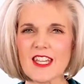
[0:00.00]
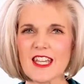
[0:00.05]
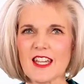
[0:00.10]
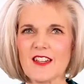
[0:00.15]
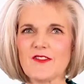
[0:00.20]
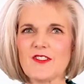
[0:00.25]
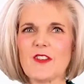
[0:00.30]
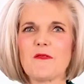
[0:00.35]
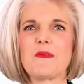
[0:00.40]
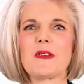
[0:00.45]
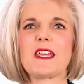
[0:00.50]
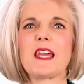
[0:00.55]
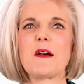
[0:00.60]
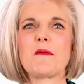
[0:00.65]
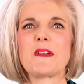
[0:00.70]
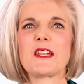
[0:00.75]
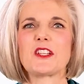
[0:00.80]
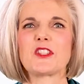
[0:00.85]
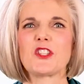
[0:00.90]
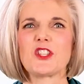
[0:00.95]
gift of
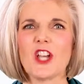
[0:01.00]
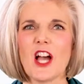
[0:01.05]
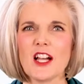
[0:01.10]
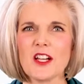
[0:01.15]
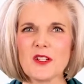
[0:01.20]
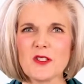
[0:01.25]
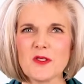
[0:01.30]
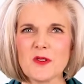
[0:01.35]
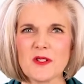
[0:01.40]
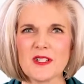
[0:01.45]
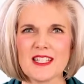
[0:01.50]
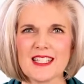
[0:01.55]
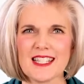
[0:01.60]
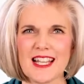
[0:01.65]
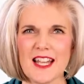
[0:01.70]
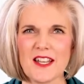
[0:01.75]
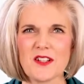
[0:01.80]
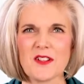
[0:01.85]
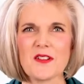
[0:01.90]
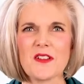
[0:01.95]
becoming a Chalk Couture
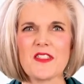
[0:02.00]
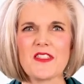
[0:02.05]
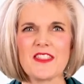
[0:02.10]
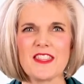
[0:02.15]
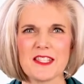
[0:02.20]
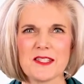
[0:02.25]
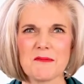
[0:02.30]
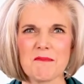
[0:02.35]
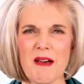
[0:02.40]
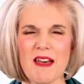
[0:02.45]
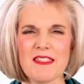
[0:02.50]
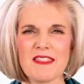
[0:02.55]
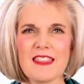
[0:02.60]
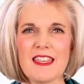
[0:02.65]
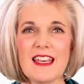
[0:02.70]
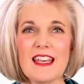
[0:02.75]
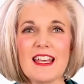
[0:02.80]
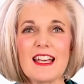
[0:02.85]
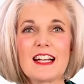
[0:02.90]
designer this month.